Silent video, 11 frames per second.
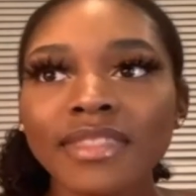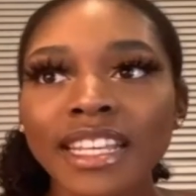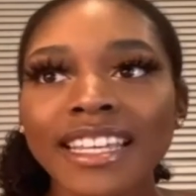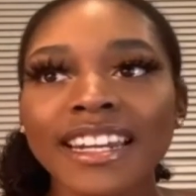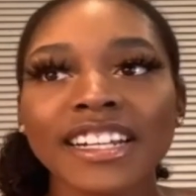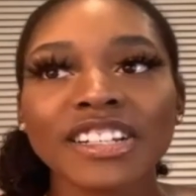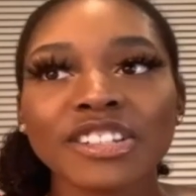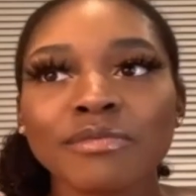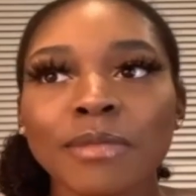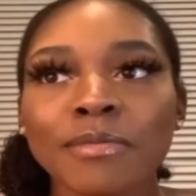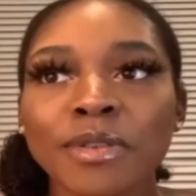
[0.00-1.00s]
And I just
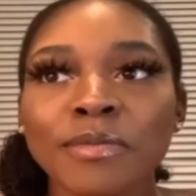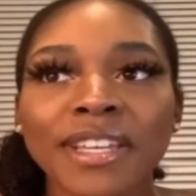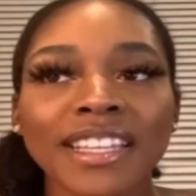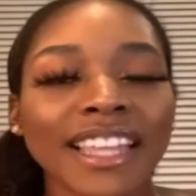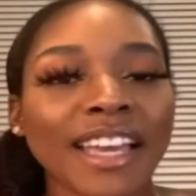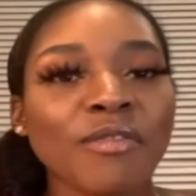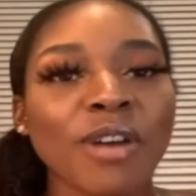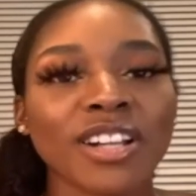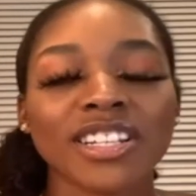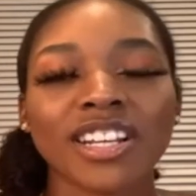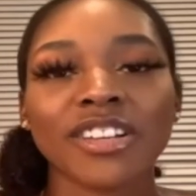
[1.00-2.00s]
remember being like
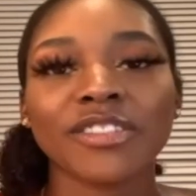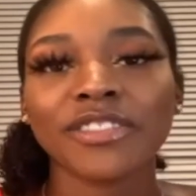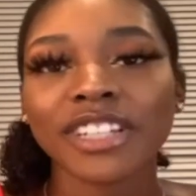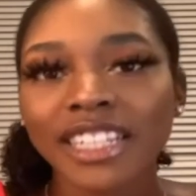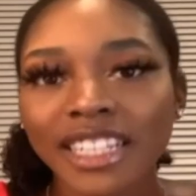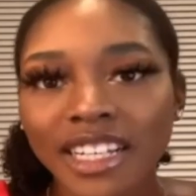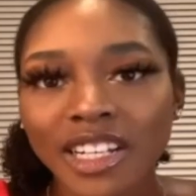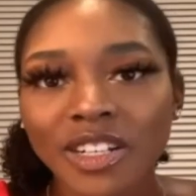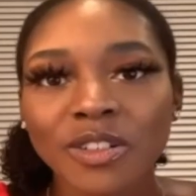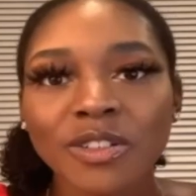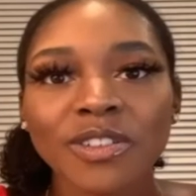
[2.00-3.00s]
watching her
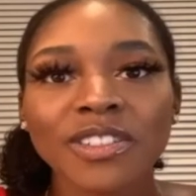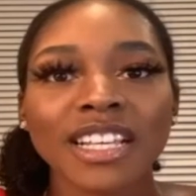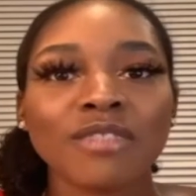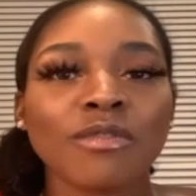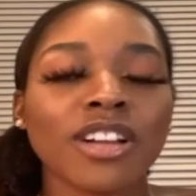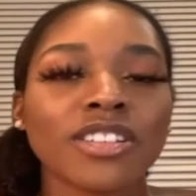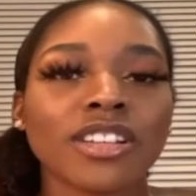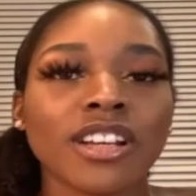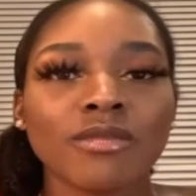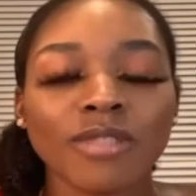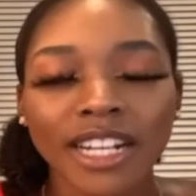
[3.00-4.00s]
videos and watching
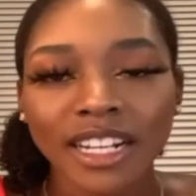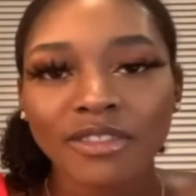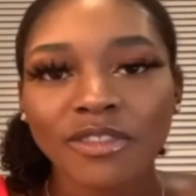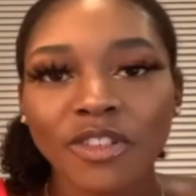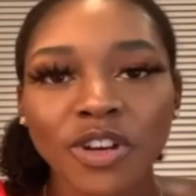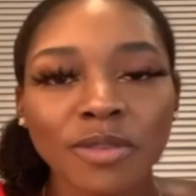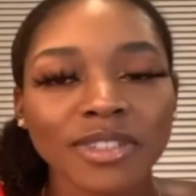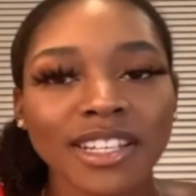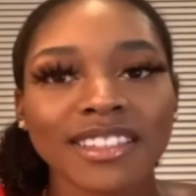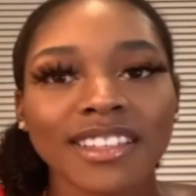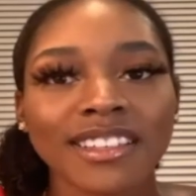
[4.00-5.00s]
her running form. She
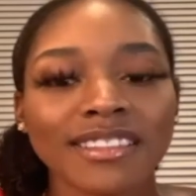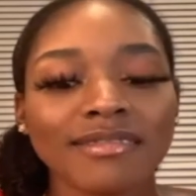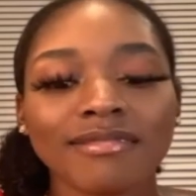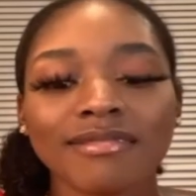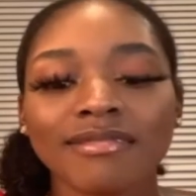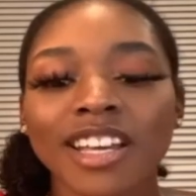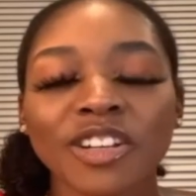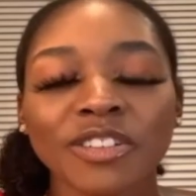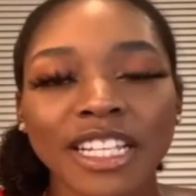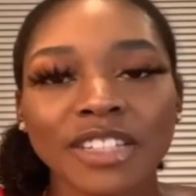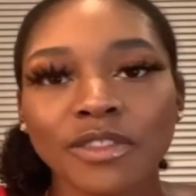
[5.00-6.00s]
has like a
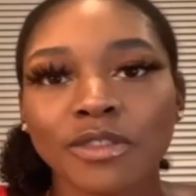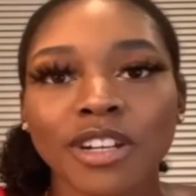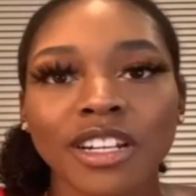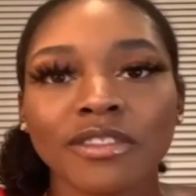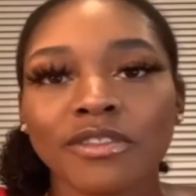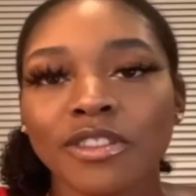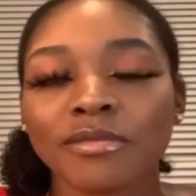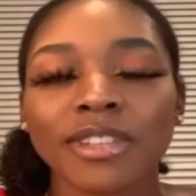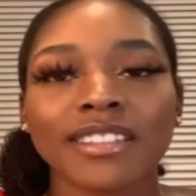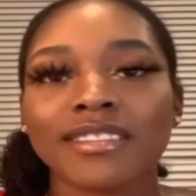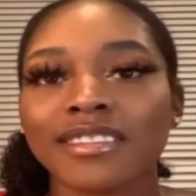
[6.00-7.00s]
graceful running form.
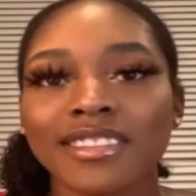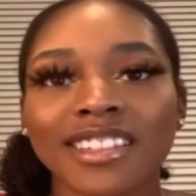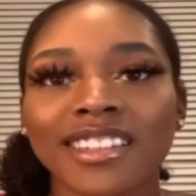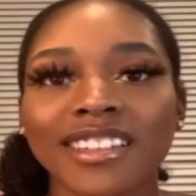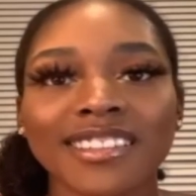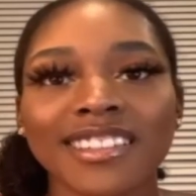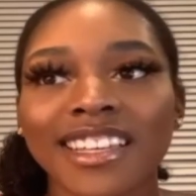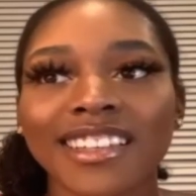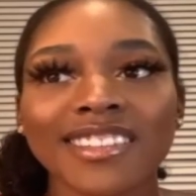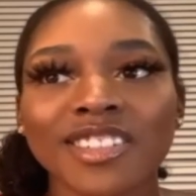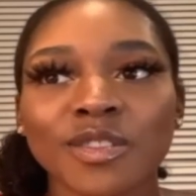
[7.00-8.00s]
Like she looks like
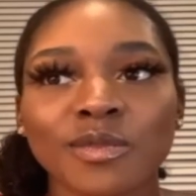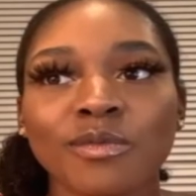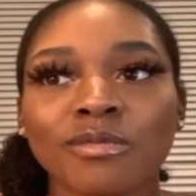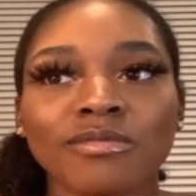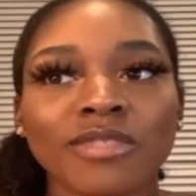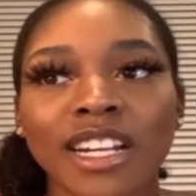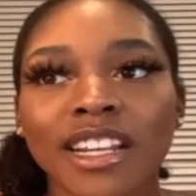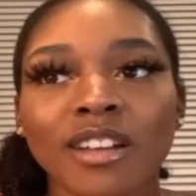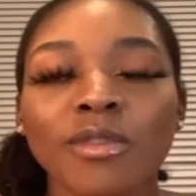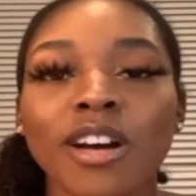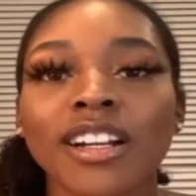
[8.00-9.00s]
she's running
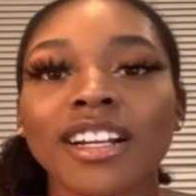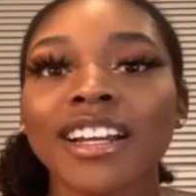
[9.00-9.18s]
on water.